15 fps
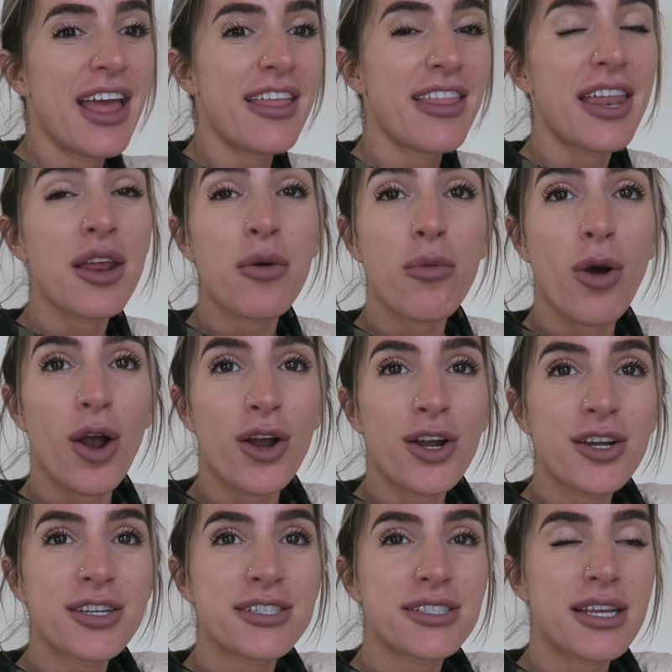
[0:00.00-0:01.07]
it
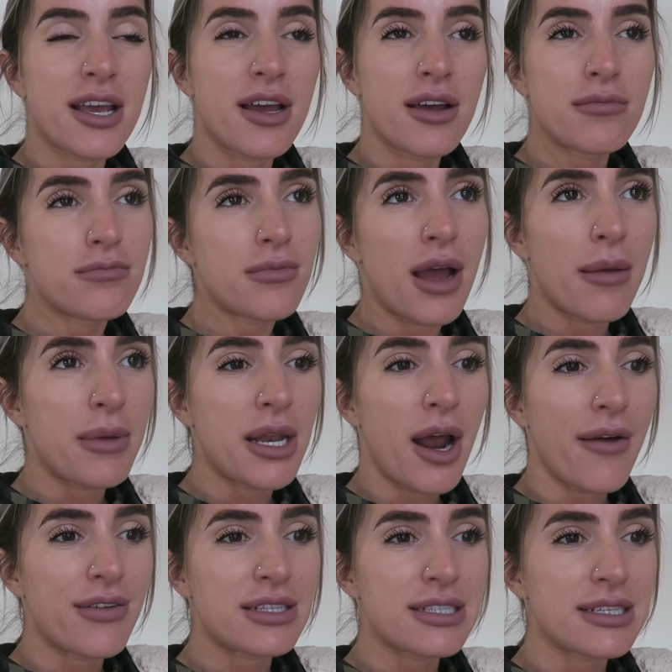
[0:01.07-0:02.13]
works. I mean,
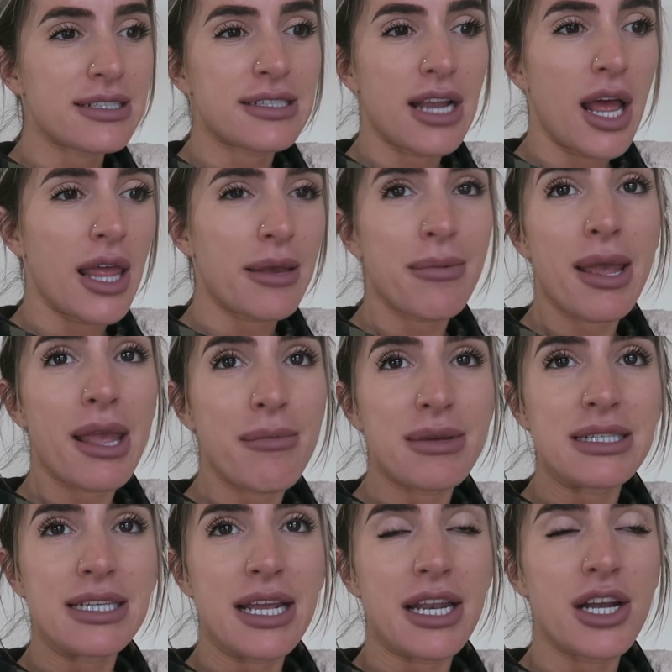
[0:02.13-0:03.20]
obviously it's not like making
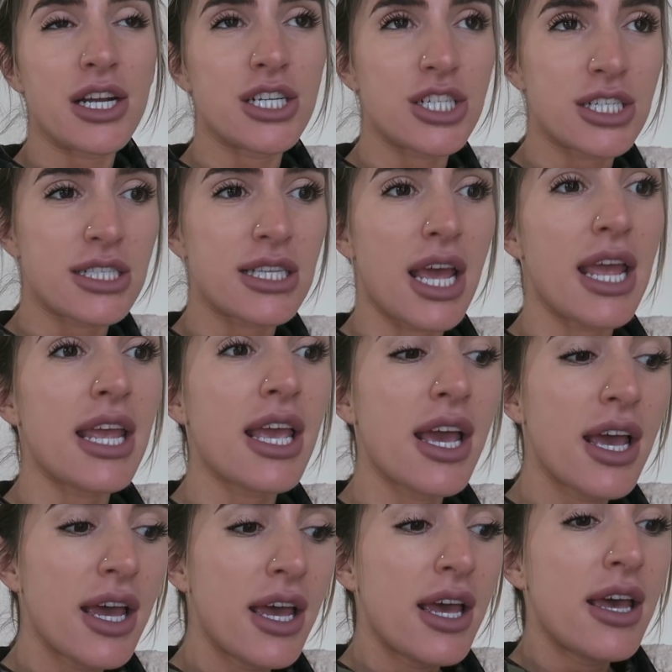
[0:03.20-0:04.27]
me skinnier, it just like
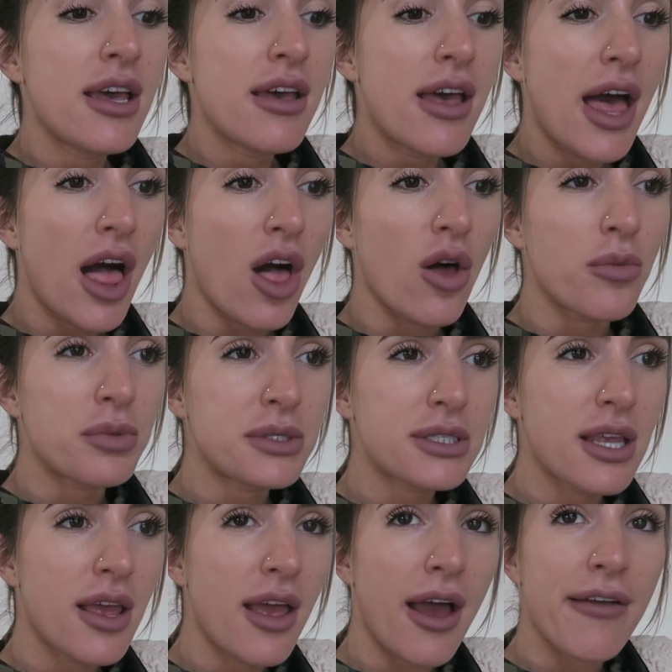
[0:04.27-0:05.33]

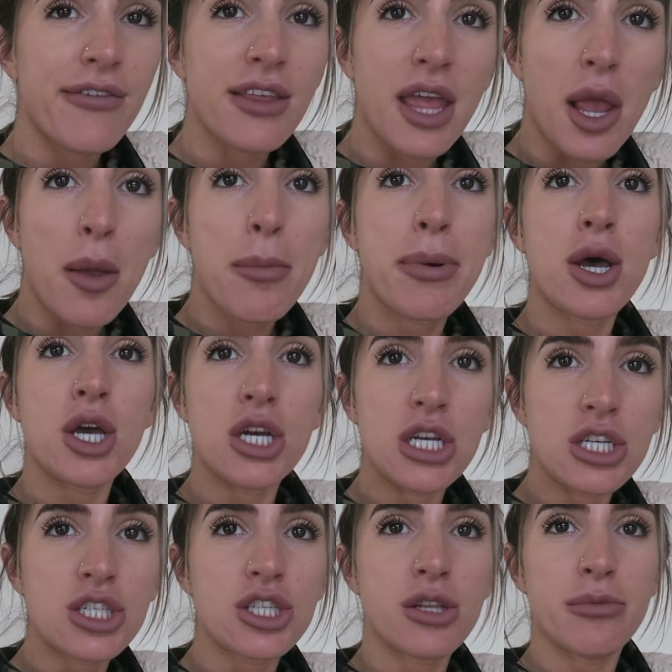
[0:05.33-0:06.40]
helps, I feel like,
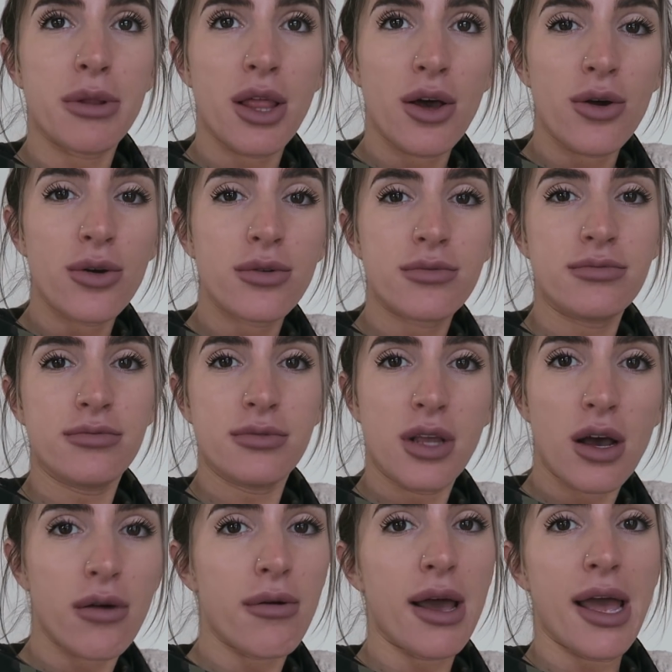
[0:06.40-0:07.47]
push the bloat
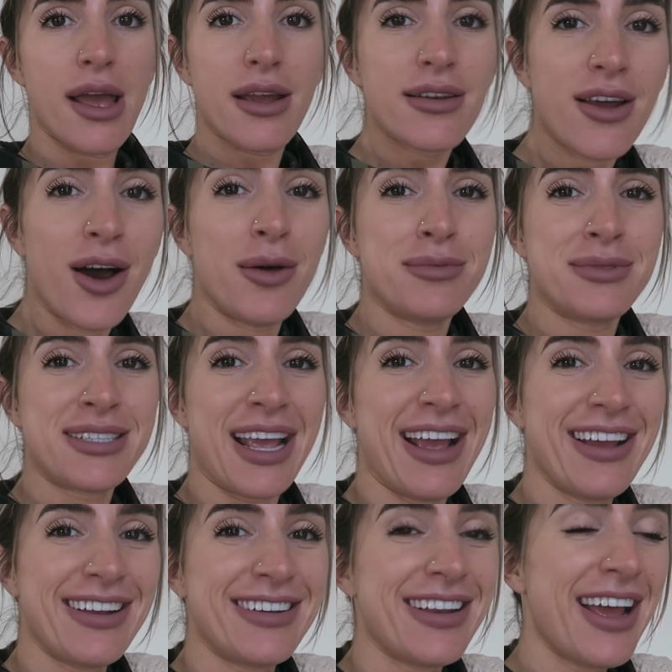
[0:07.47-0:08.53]
away, you know what I'm
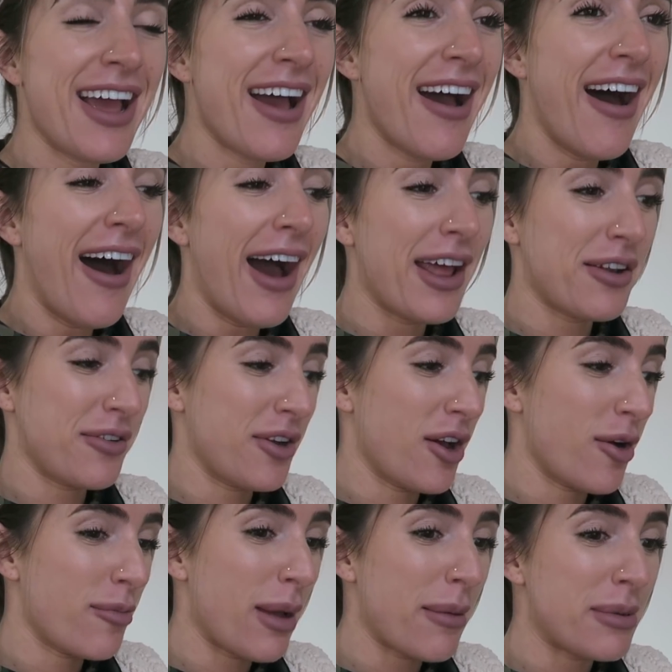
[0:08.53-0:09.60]
saying? I don't
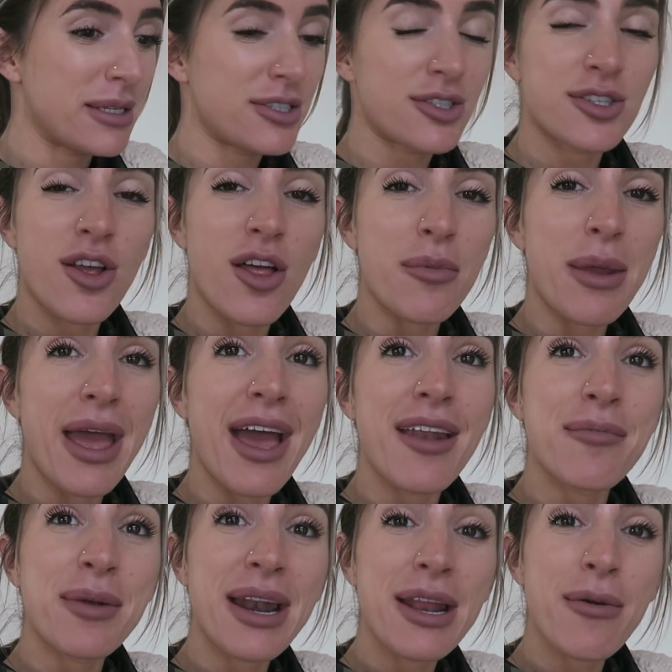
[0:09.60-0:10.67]
know, maybe it's just all in my
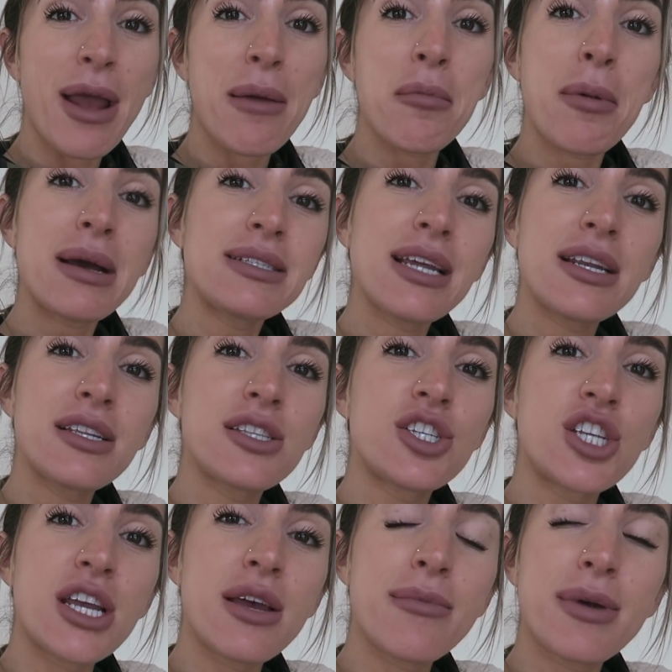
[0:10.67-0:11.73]
head. But anyway, I'm about to head to the
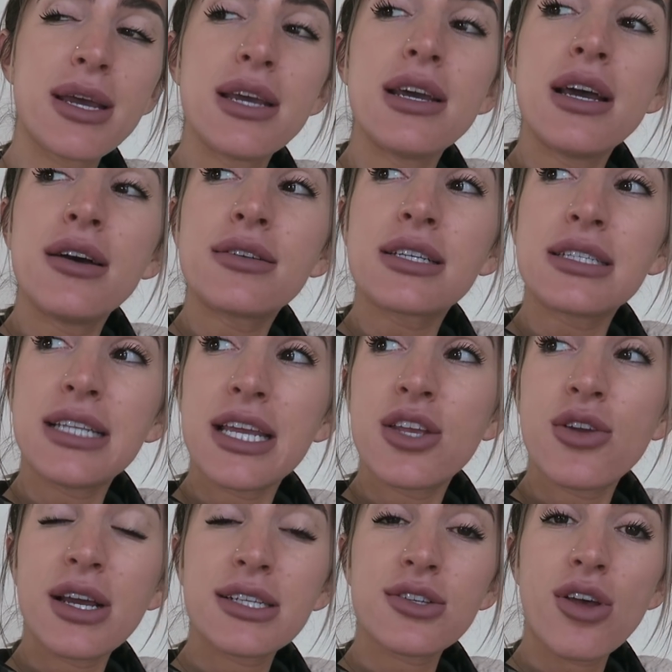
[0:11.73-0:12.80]
gym. I was gonna take
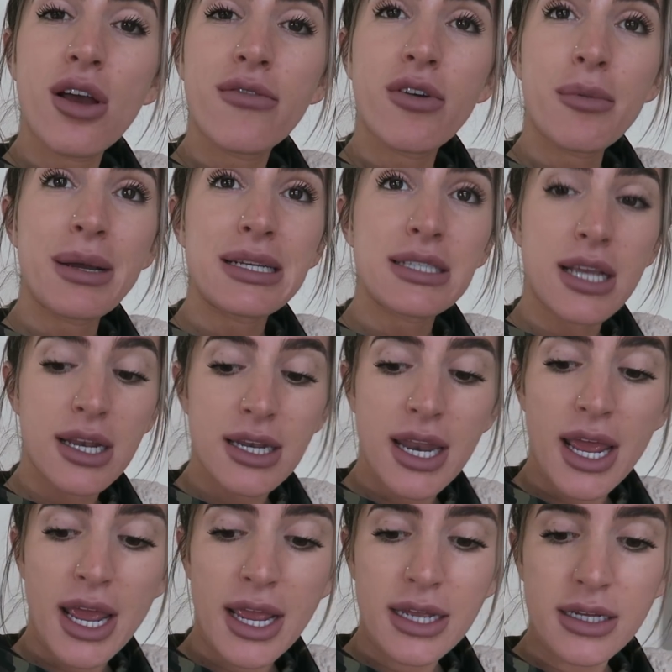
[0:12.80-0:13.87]
you guys along for my
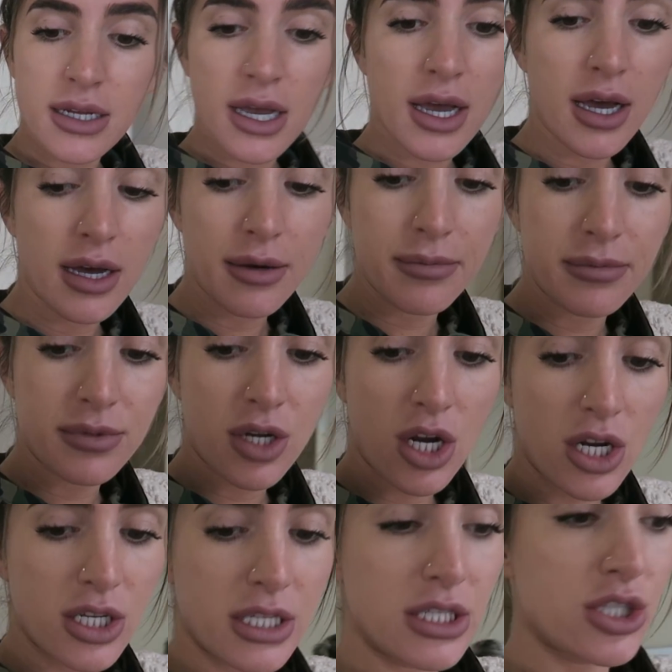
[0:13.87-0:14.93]
Sunday.
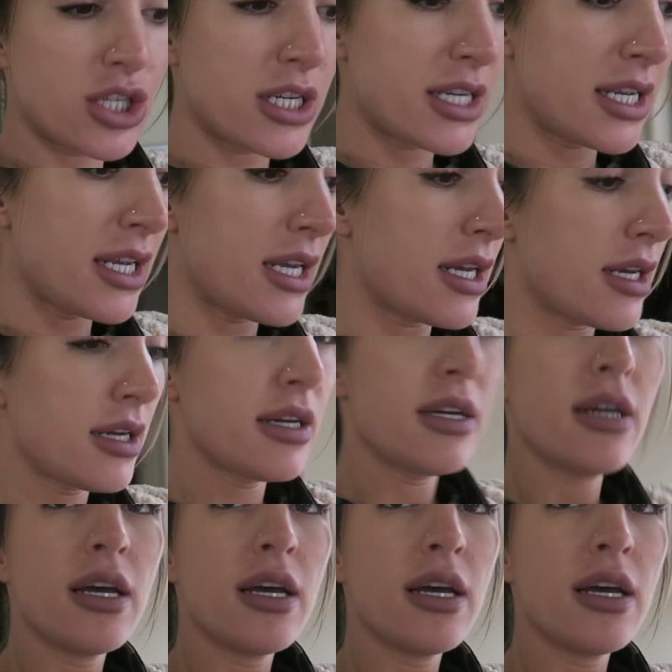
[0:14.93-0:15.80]
Currently drinking